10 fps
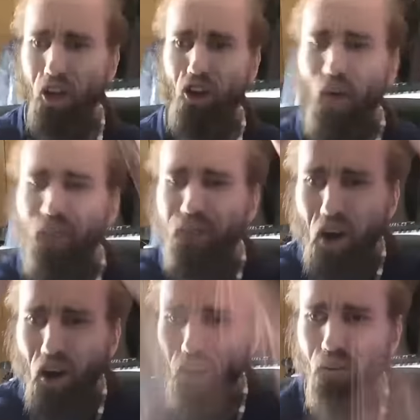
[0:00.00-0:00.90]
don't
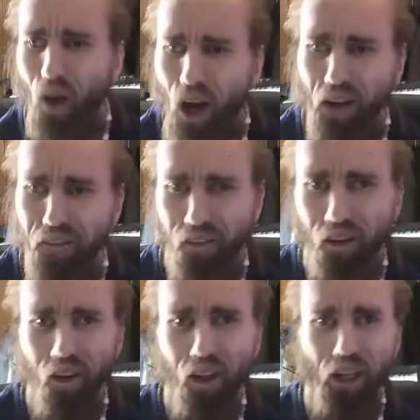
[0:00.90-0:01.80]
fucking watch.
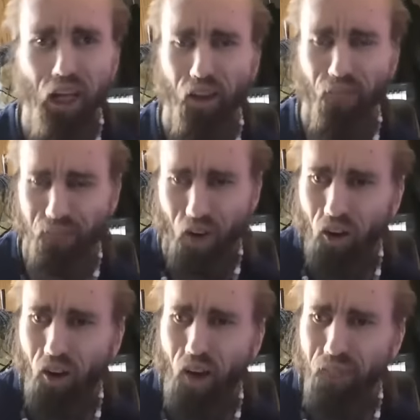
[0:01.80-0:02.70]
Get the
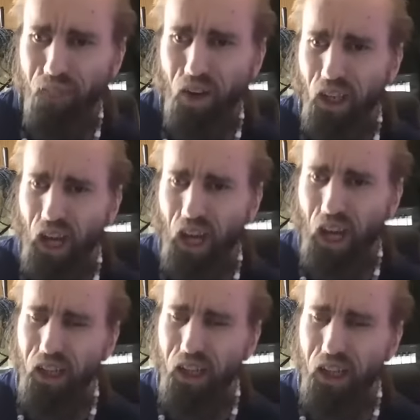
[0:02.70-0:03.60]
fuck off my
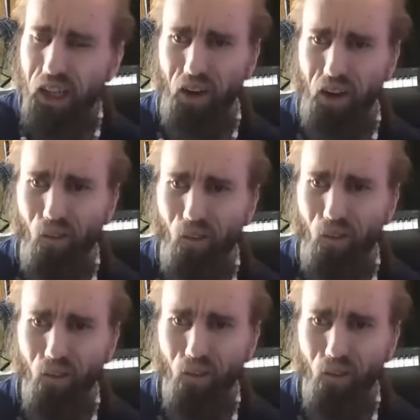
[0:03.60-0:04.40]
goddamn channel